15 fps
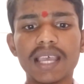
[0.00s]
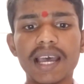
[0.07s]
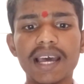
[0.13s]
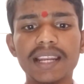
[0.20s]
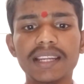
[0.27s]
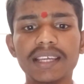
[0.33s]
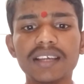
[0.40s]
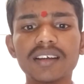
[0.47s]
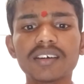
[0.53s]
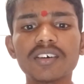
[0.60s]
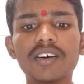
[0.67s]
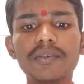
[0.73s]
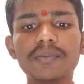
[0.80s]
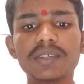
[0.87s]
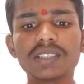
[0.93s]
An
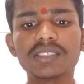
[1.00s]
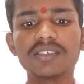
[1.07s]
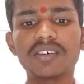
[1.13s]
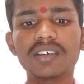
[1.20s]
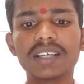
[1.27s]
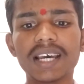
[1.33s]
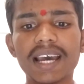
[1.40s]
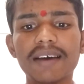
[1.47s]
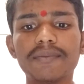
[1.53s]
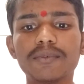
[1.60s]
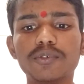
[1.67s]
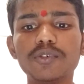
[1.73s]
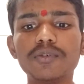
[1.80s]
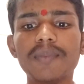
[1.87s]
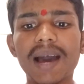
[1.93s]
aircraft does not have
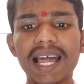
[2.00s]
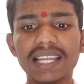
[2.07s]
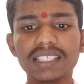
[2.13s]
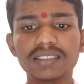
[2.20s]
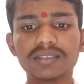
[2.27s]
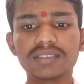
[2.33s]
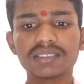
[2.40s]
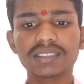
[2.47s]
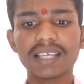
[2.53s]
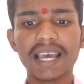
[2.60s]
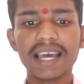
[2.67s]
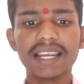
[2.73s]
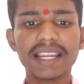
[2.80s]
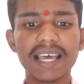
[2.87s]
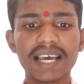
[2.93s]
good balance
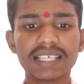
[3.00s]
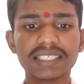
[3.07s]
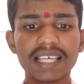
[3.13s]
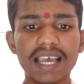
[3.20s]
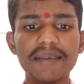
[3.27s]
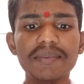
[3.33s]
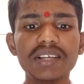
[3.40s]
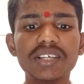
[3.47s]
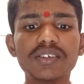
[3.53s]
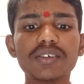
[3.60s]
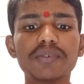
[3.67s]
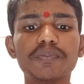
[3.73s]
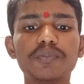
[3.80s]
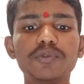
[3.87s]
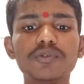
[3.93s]
can
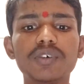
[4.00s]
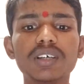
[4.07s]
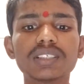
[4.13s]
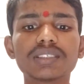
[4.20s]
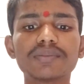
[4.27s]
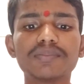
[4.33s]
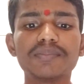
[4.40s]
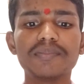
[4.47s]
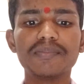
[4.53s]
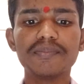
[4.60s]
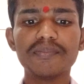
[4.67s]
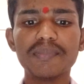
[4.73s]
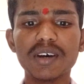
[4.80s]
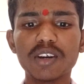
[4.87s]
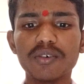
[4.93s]
exhibit poor
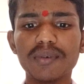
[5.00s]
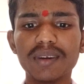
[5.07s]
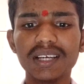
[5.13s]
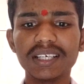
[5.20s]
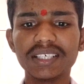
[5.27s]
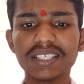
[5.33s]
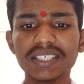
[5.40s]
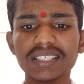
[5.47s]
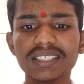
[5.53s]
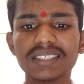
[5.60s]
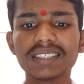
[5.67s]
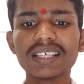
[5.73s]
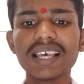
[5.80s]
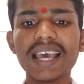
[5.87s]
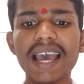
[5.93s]
maneuverability
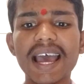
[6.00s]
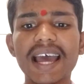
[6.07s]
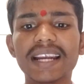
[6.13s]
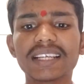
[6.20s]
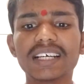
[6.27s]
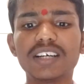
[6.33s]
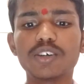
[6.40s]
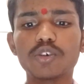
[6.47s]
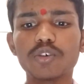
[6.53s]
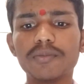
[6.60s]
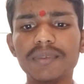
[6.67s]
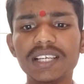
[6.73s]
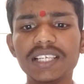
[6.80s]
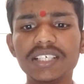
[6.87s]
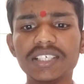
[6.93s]
and
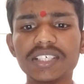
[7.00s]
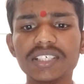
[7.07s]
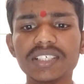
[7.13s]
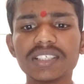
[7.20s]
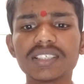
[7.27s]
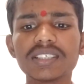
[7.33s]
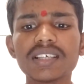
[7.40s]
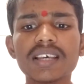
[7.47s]
controllability,